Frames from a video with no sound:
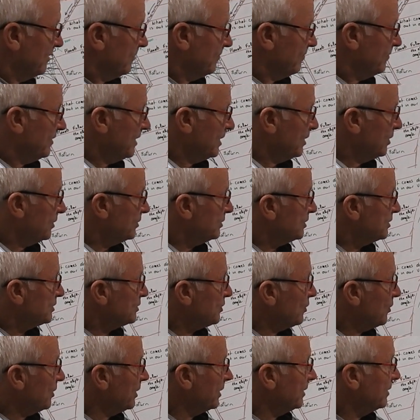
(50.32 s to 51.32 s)
Flat Earth
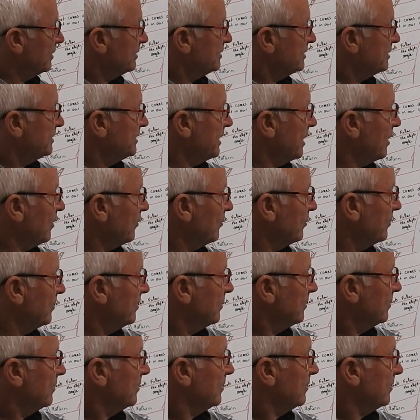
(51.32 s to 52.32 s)
design.
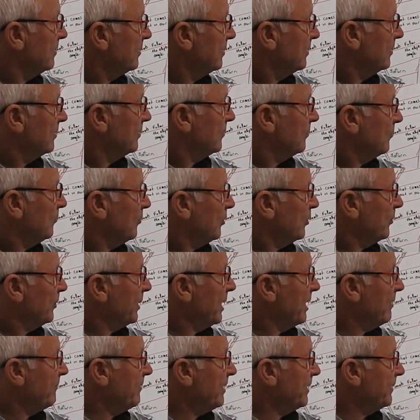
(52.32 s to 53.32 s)
South. What do
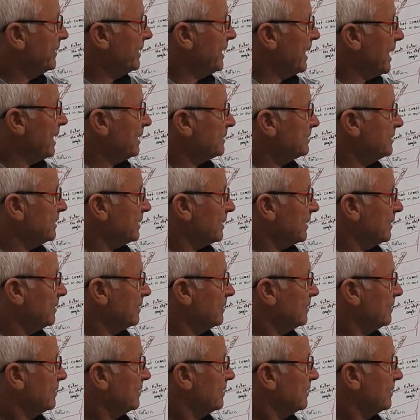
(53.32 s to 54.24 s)
we have out in the Arctic?